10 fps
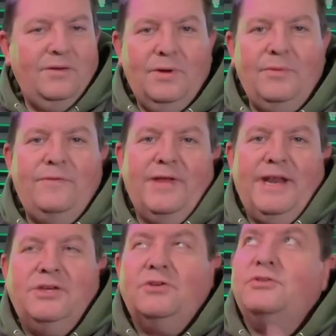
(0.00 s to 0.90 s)
we
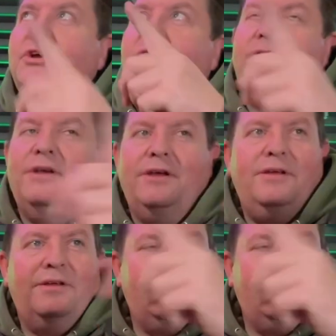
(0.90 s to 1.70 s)
finish, I'll turn the